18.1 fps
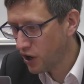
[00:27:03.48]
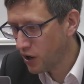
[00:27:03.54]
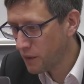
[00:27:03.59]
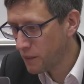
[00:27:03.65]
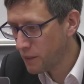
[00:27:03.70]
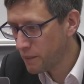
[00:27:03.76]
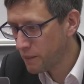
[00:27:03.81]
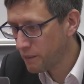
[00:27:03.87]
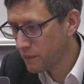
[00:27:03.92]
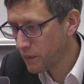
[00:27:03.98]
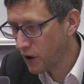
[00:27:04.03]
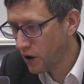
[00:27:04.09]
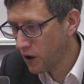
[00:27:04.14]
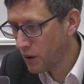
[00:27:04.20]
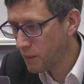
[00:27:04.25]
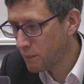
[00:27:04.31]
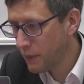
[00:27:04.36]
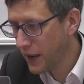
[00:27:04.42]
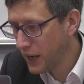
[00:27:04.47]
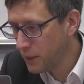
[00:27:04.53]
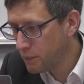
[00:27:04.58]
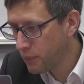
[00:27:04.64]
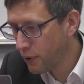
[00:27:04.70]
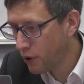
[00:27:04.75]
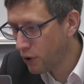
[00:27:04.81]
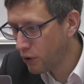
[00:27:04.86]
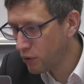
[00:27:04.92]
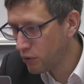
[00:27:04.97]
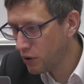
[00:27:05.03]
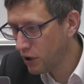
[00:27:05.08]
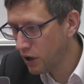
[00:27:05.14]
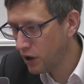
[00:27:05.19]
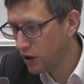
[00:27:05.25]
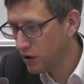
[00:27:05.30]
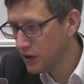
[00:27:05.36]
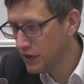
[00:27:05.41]
a maypole,
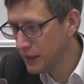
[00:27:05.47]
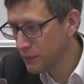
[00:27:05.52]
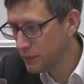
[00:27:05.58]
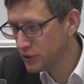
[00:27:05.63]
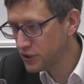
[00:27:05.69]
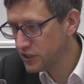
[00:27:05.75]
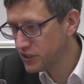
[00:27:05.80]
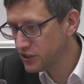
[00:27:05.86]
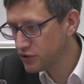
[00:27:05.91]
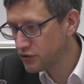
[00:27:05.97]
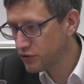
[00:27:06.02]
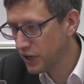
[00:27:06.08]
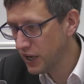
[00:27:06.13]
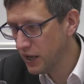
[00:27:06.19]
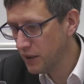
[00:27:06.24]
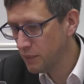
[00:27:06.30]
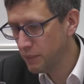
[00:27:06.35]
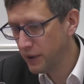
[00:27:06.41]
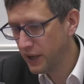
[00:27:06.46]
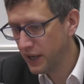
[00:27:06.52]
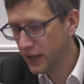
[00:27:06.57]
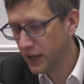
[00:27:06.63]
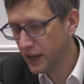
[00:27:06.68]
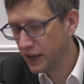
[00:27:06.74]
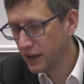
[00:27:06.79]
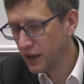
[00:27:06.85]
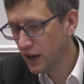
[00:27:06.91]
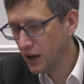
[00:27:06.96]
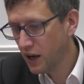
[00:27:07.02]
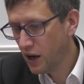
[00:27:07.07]
a liberty tree being